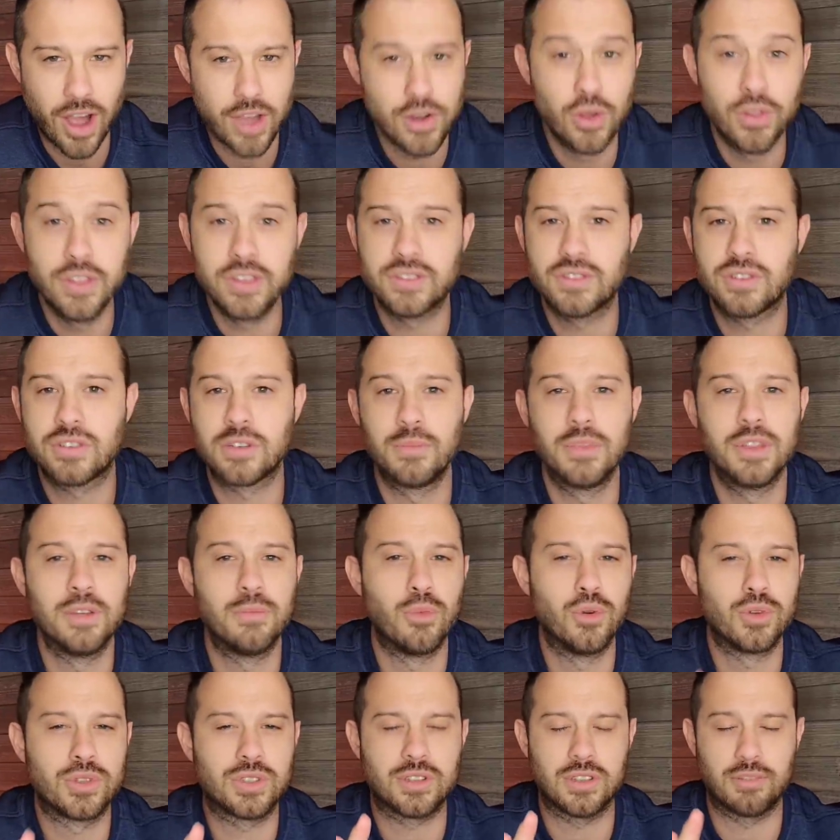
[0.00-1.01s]
I know these are some of the
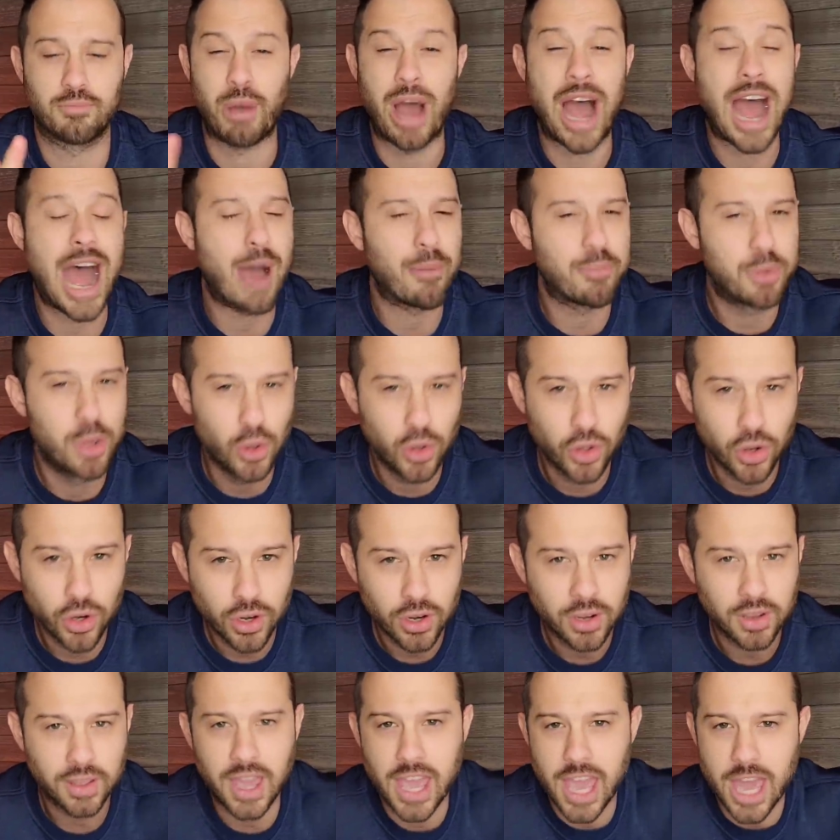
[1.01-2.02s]
most
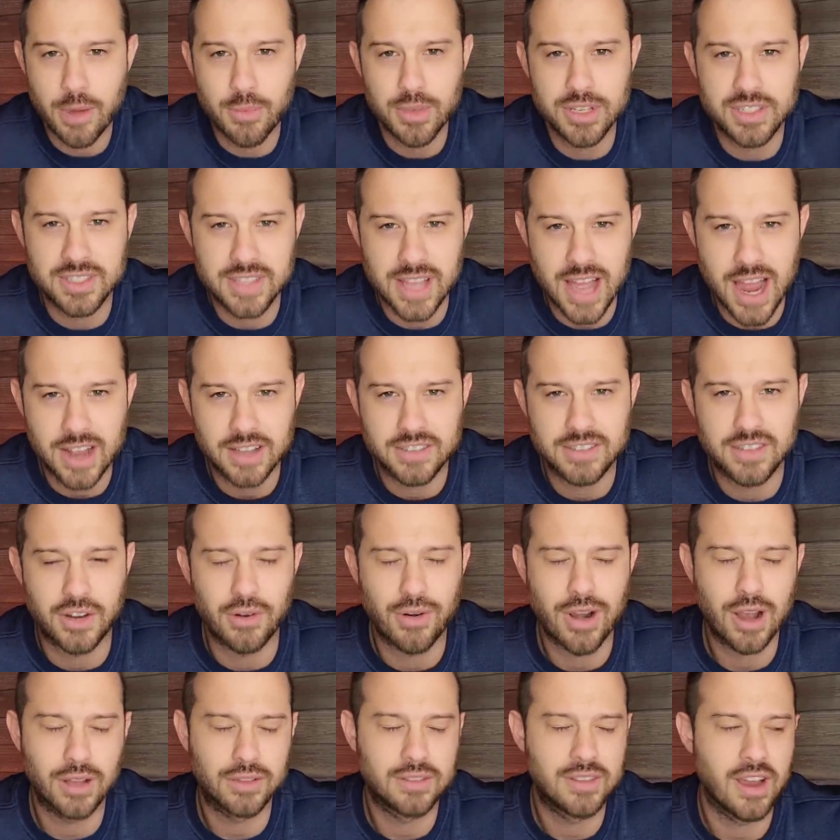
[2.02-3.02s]
popular cannabis stocks that
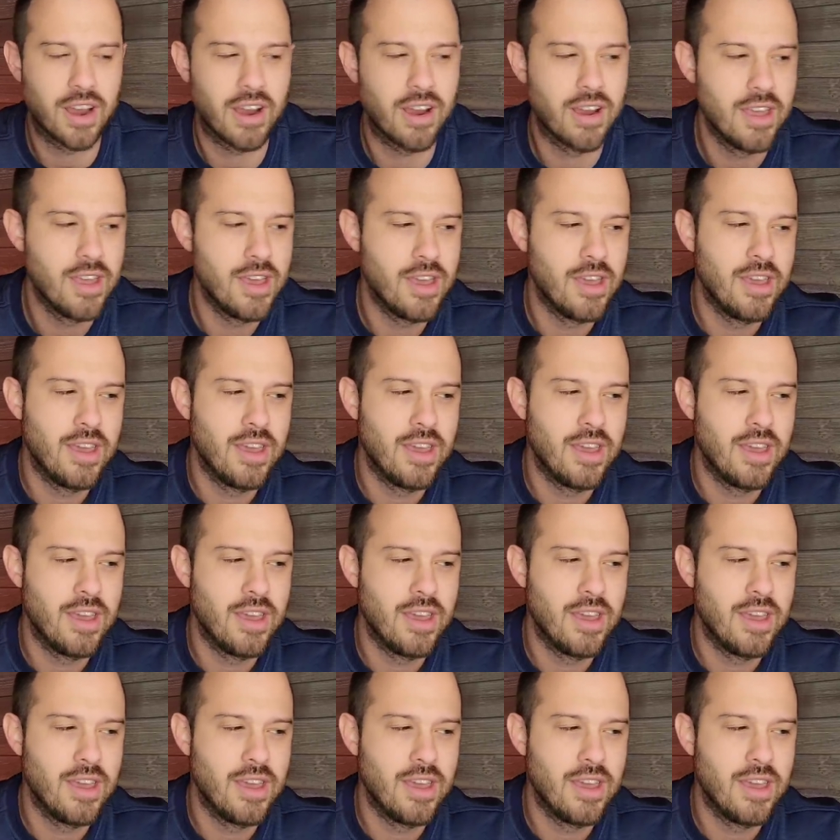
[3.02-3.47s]
are out there,